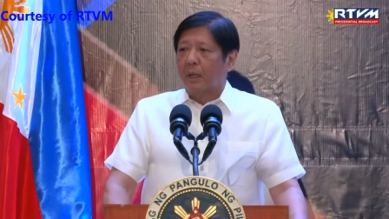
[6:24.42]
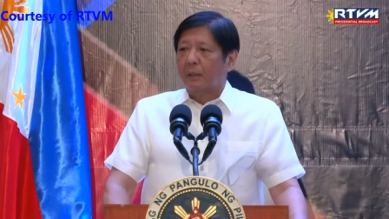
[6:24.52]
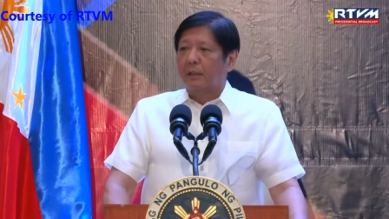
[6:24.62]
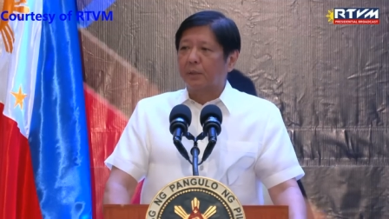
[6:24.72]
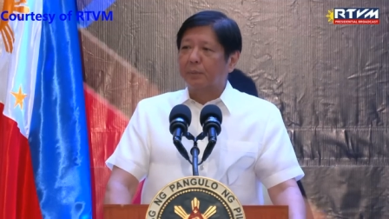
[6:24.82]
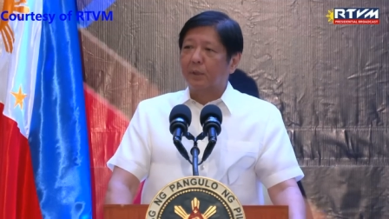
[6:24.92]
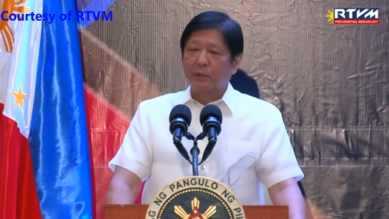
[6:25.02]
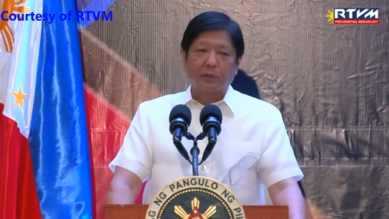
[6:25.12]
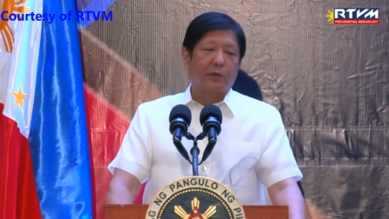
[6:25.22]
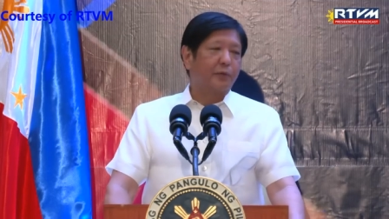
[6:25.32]
Let me
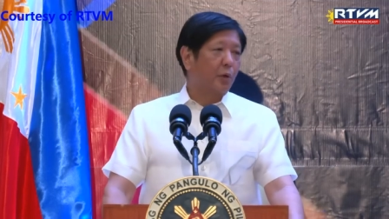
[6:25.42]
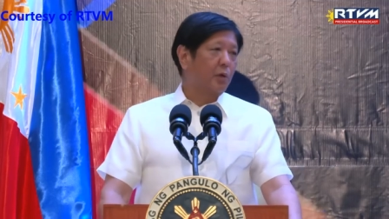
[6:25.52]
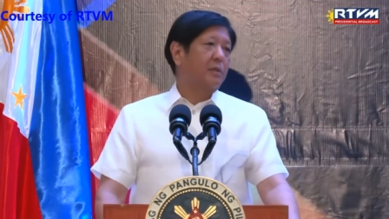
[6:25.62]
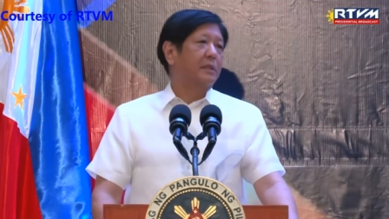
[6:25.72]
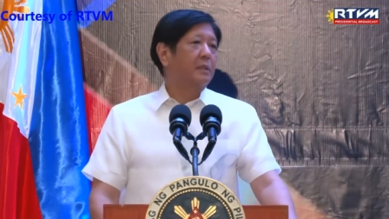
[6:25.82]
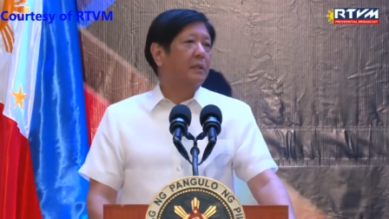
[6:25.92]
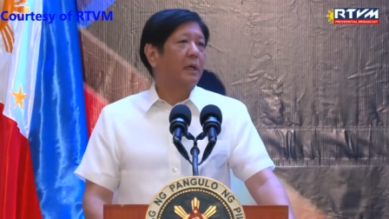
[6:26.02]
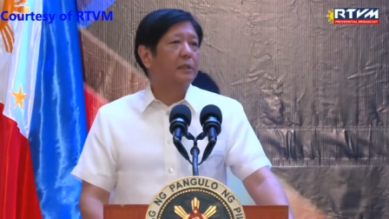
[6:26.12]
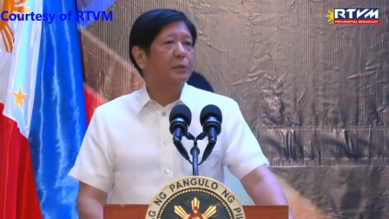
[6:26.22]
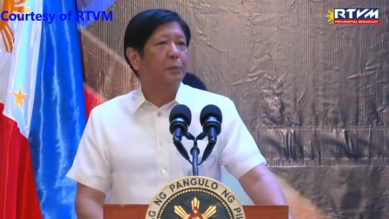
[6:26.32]
also, of course,
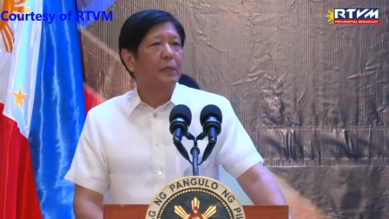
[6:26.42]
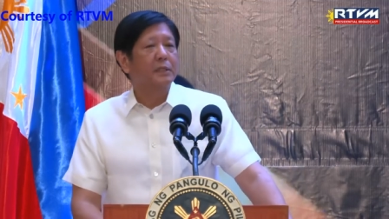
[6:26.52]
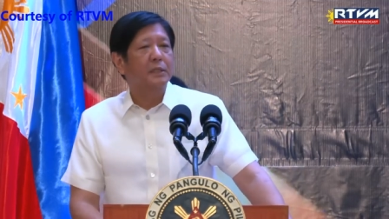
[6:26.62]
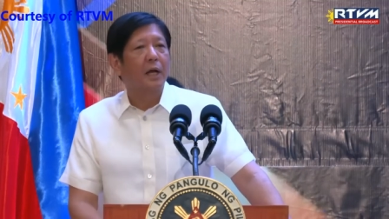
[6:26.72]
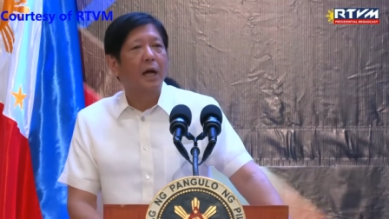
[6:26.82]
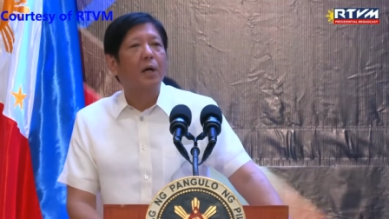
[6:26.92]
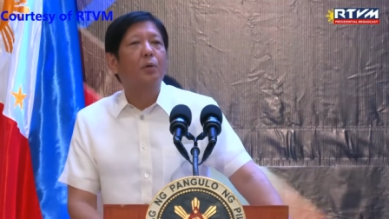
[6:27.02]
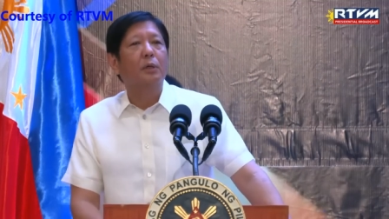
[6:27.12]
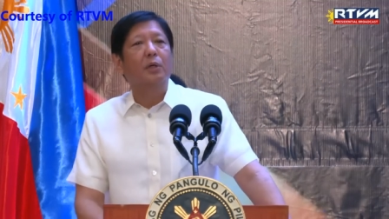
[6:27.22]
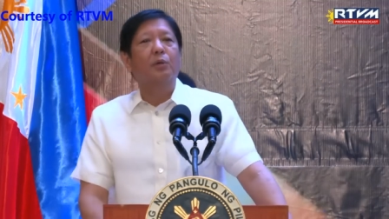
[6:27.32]
express
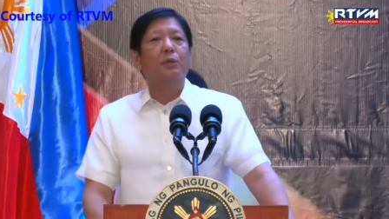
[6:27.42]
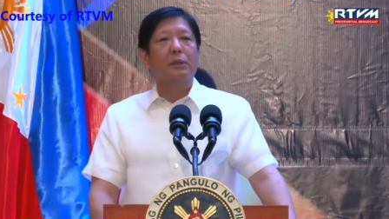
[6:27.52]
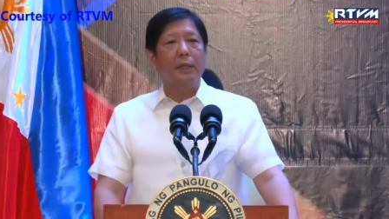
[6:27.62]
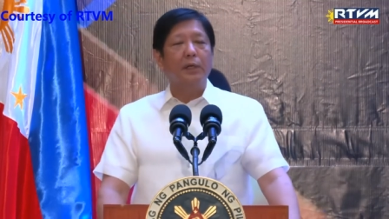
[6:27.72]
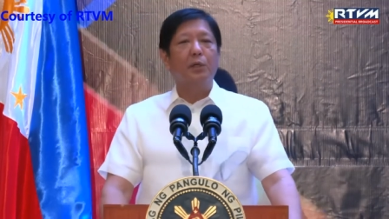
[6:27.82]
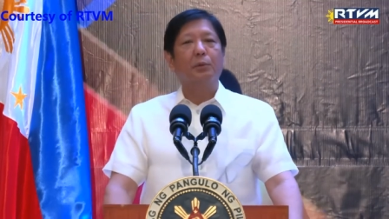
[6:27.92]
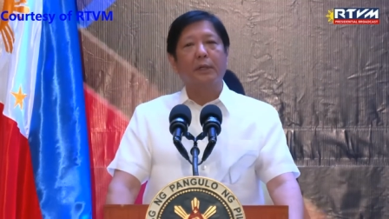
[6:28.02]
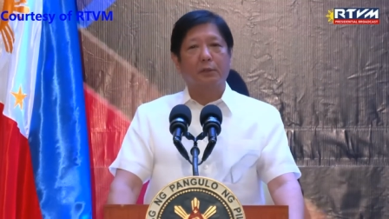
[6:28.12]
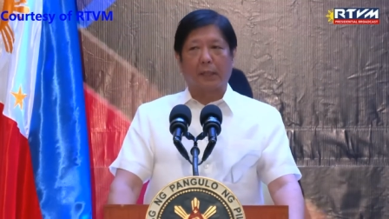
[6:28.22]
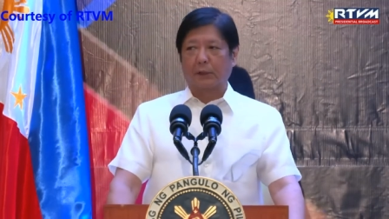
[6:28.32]
our
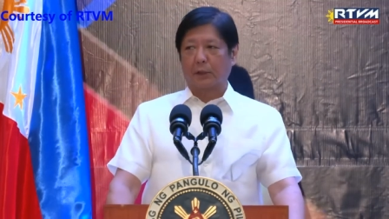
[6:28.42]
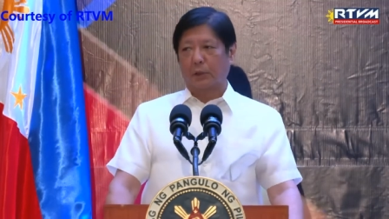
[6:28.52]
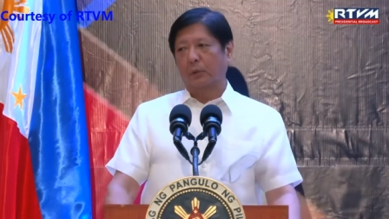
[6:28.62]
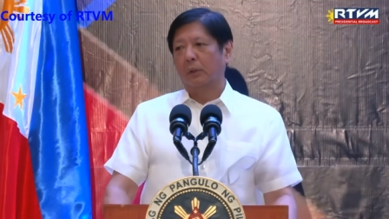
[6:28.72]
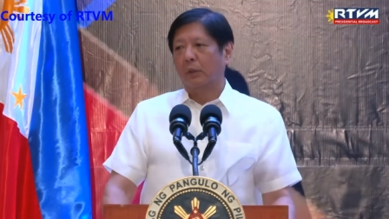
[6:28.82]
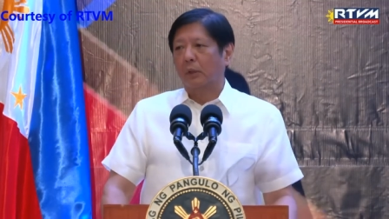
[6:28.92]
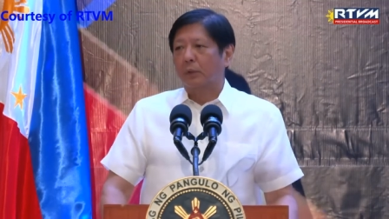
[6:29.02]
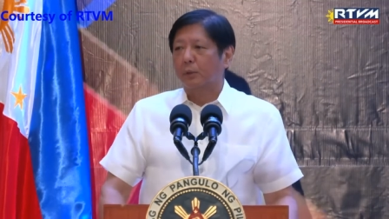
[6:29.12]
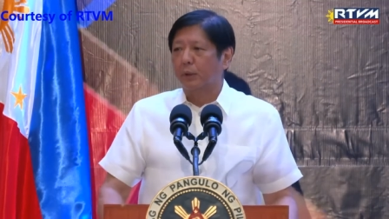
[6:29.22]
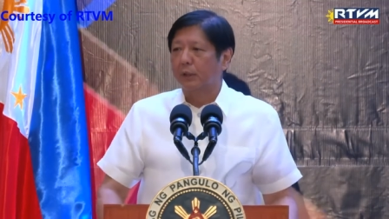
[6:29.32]
continuing gratitude
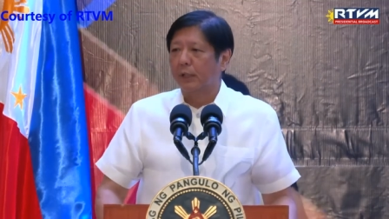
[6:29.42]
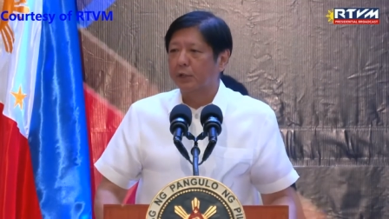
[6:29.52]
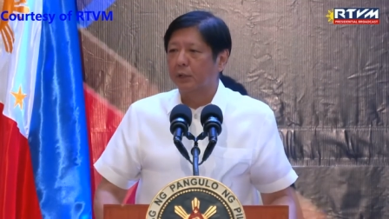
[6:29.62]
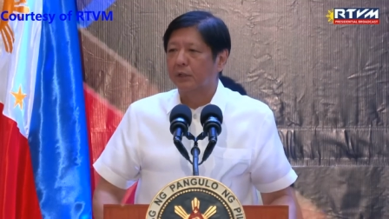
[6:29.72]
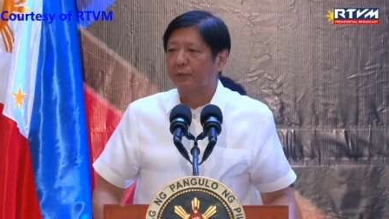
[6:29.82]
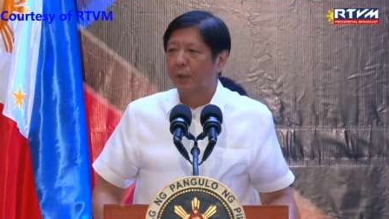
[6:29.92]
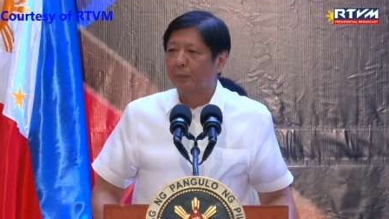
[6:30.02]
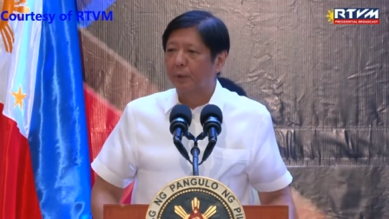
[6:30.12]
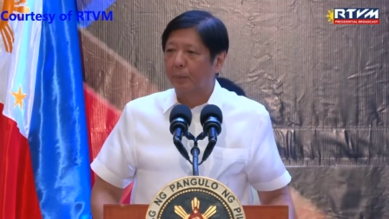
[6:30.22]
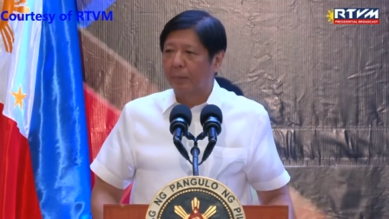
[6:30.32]
to the Asian
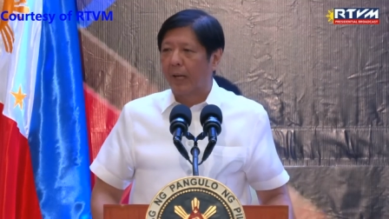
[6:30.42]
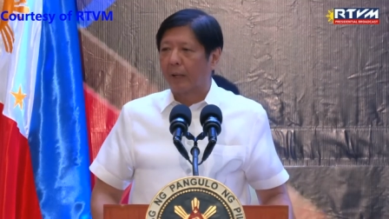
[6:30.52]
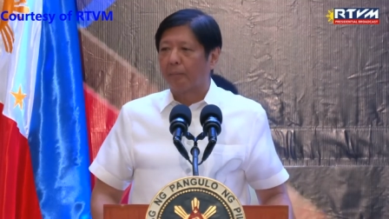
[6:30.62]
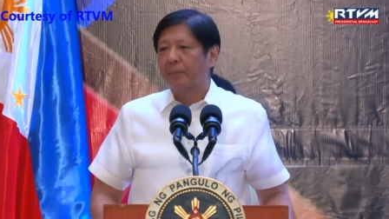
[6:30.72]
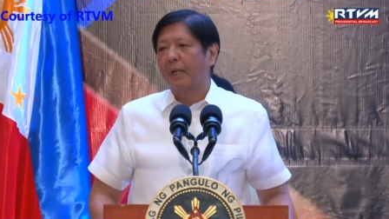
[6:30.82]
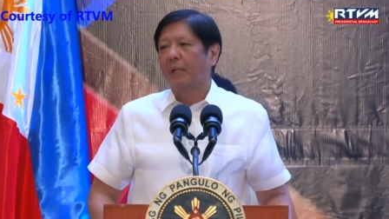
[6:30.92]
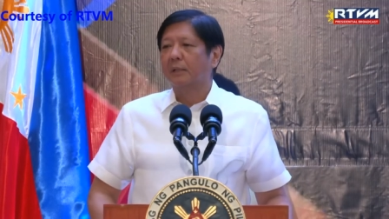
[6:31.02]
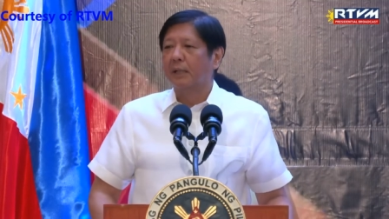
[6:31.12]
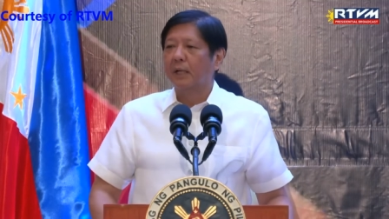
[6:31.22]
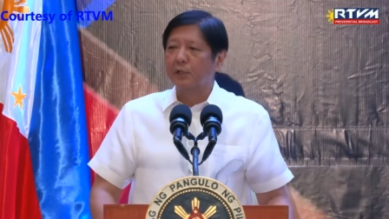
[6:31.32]
Development Bank
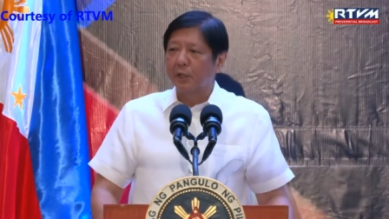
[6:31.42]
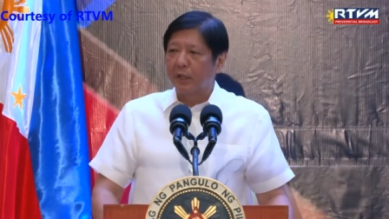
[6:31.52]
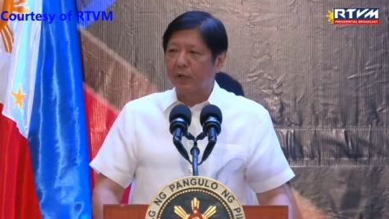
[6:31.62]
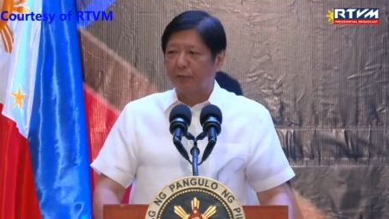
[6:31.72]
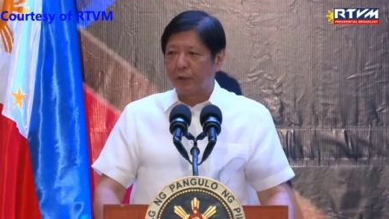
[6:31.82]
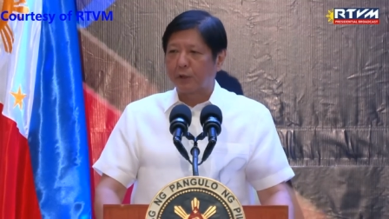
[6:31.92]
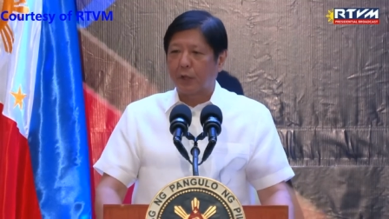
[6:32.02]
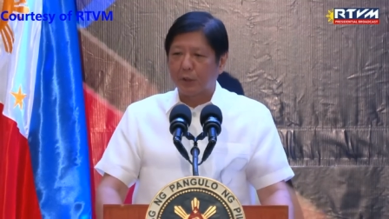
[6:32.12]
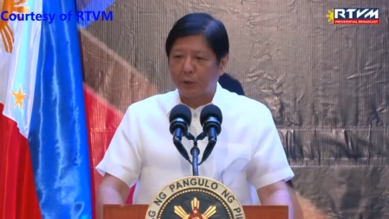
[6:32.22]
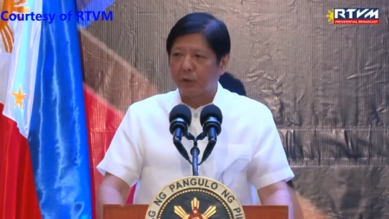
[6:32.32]
and the Asian
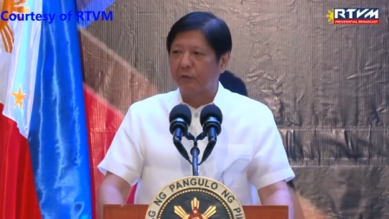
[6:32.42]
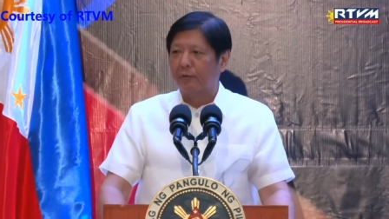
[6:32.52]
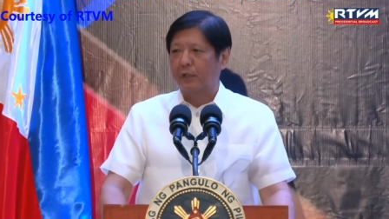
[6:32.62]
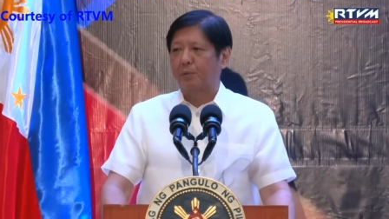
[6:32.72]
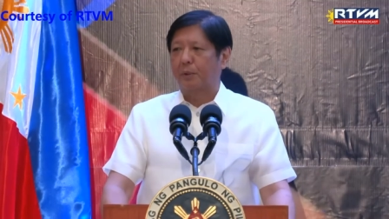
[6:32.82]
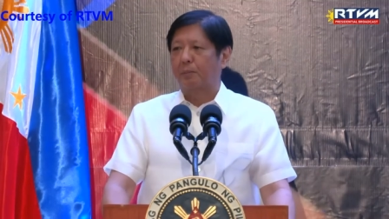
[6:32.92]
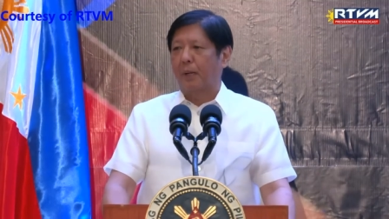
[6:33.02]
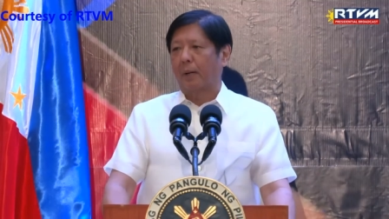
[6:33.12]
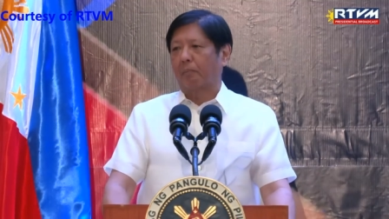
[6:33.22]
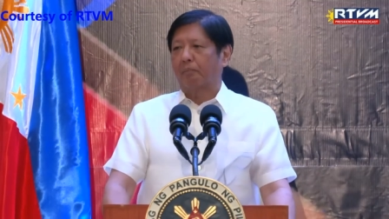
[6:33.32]
Infrastructure Investment Bank